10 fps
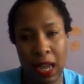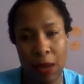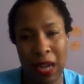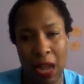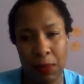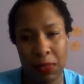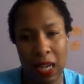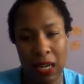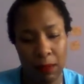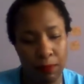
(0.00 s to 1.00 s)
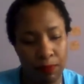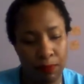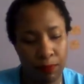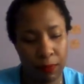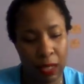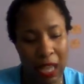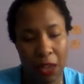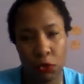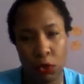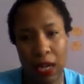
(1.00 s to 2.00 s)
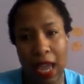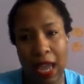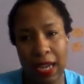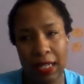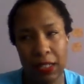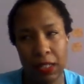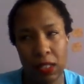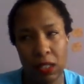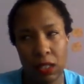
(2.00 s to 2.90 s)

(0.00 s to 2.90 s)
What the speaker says: I mean, not Amazon, Android and